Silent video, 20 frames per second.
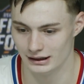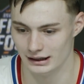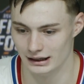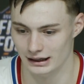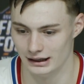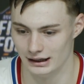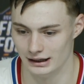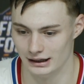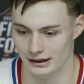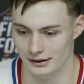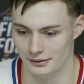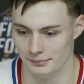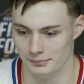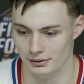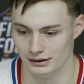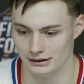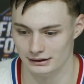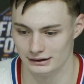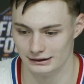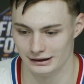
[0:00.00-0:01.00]

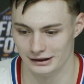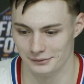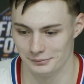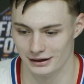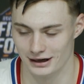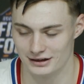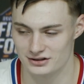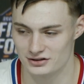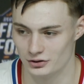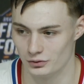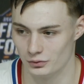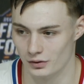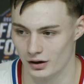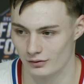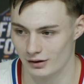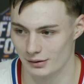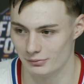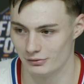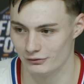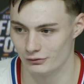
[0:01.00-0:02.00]
I told Juan
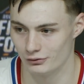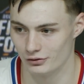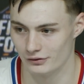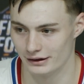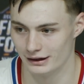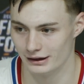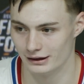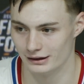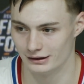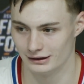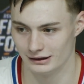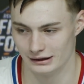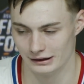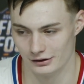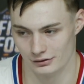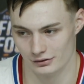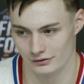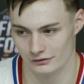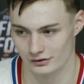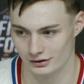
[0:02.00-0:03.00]
right before that,
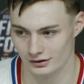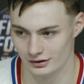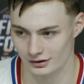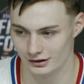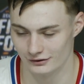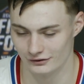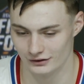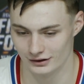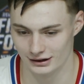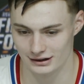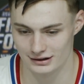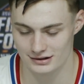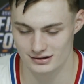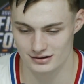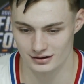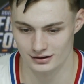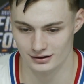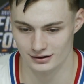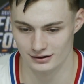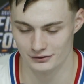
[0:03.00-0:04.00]
if
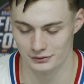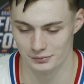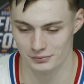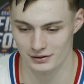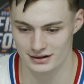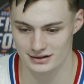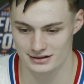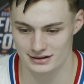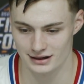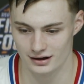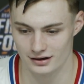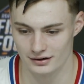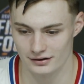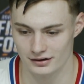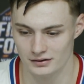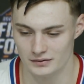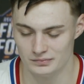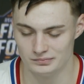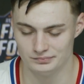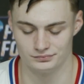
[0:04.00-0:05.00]
it breaks down,
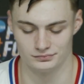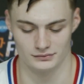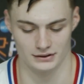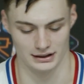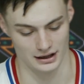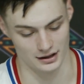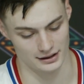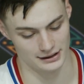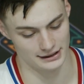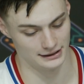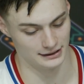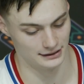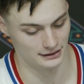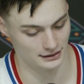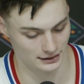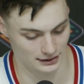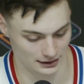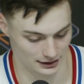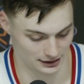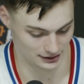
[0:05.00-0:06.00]
that I'll hit it.
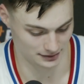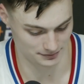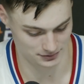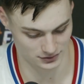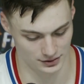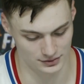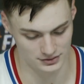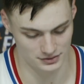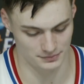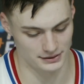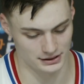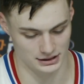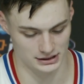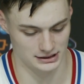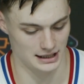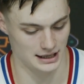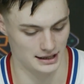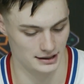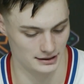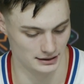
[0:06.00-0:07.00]
So it was a big
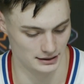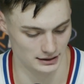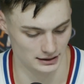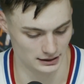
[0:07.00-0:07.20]
shot,